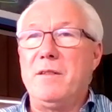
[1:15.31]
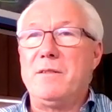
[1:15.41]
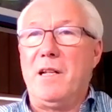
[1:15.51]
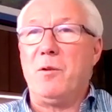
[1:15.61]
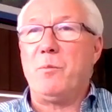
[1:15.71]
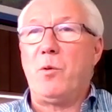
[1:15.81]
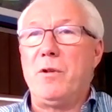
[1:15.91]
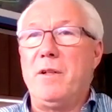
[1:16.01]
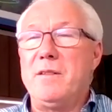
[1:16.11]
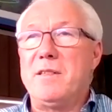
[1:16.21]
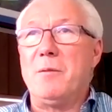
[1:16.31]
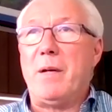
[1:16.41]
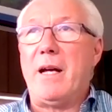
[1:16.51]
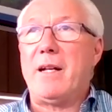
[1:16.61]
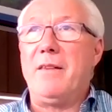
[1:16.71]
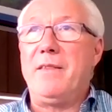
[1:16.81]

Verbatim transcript: it is and how important it is to get back.